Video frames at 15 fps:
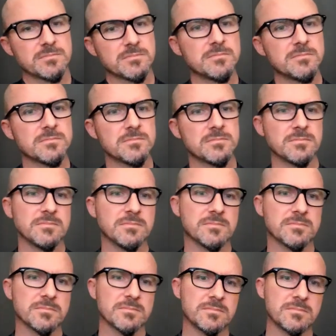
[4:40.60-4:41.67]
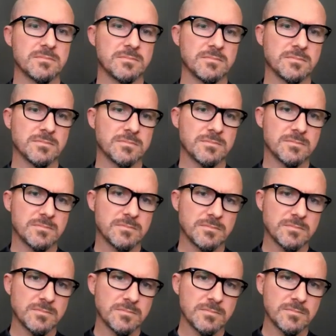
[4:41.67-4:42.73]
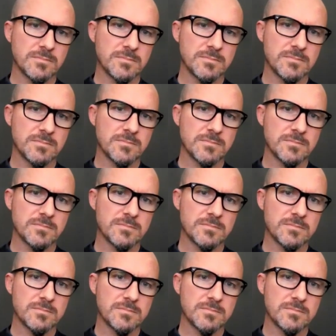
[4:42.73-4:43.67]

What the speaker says: (not speaking)